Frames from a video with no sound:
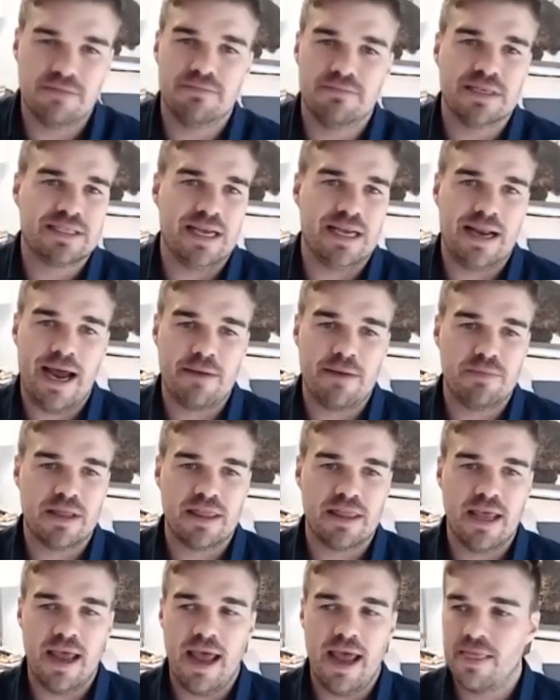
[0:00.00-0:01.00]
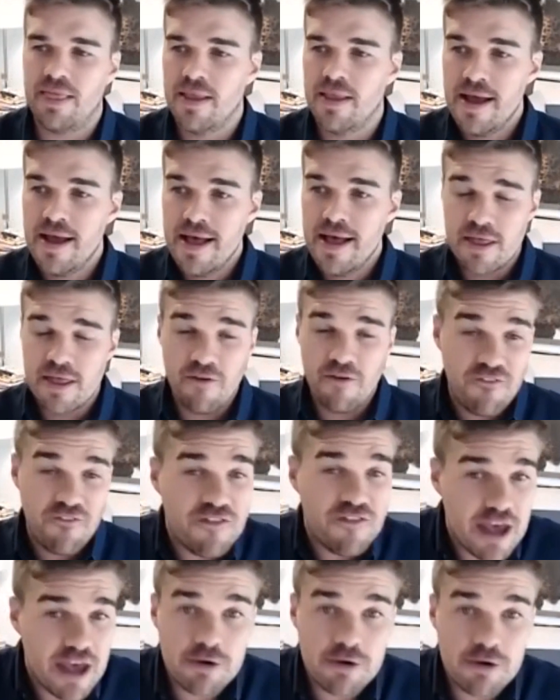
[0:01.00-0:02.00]
misalignment there. And the
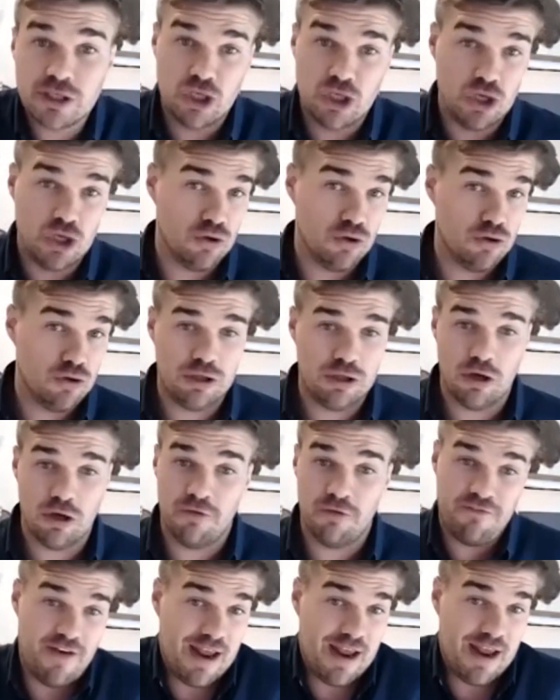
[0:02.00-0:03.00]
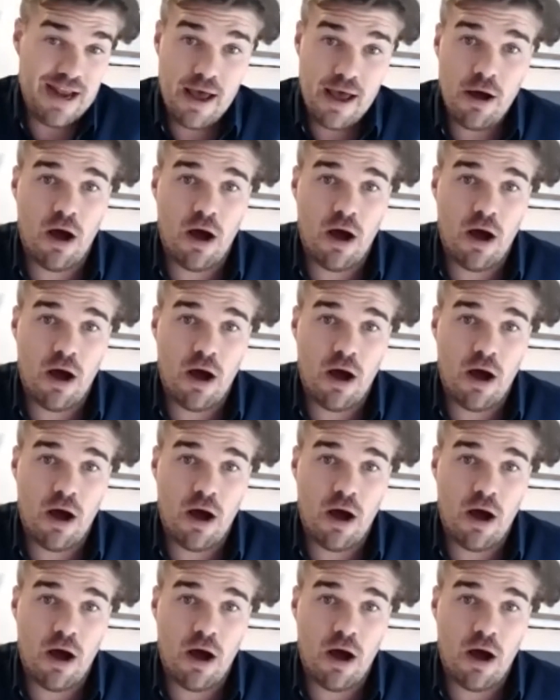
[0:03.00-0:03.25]
fear is huge of failure,